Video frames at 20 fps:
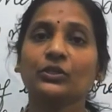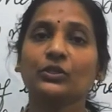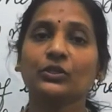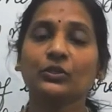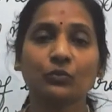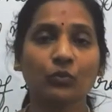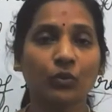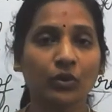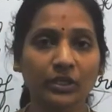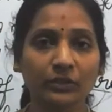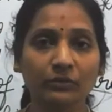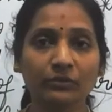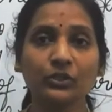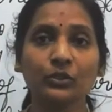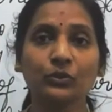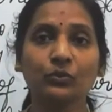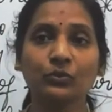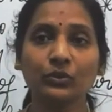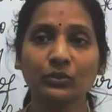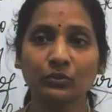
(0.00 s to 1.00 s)
whatever
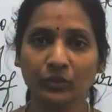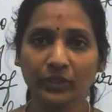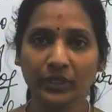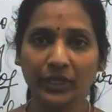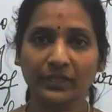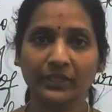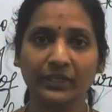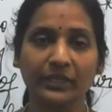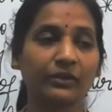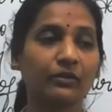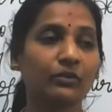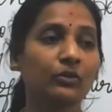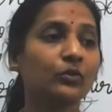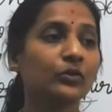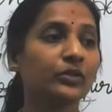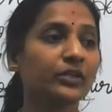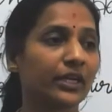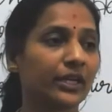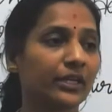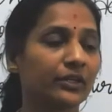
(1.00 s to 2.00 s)

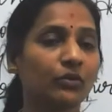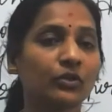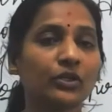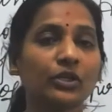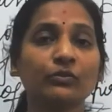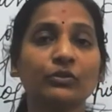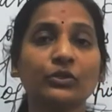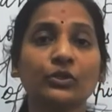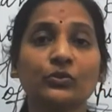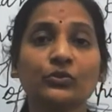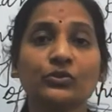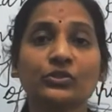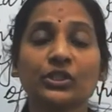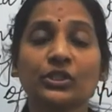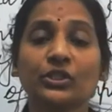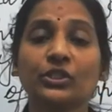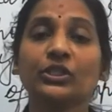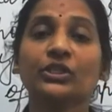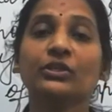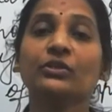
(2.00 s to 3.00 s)
you
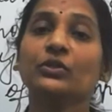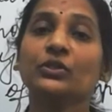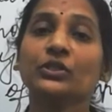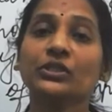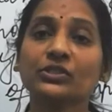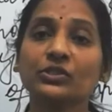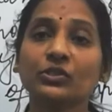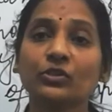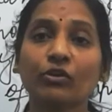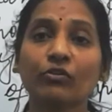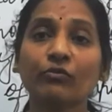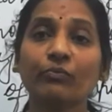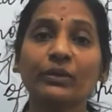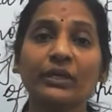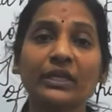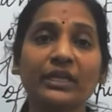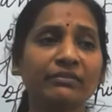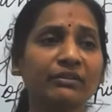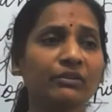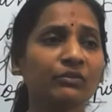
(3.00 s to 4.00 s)
see, instead of
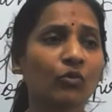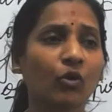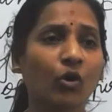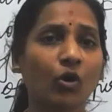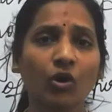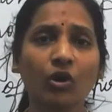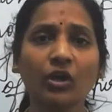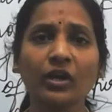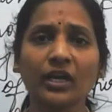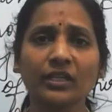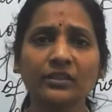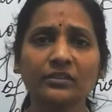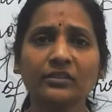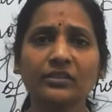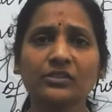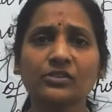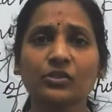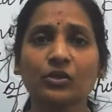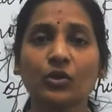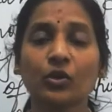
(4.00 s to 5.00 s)
believing all
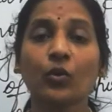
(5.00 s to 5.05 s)
others,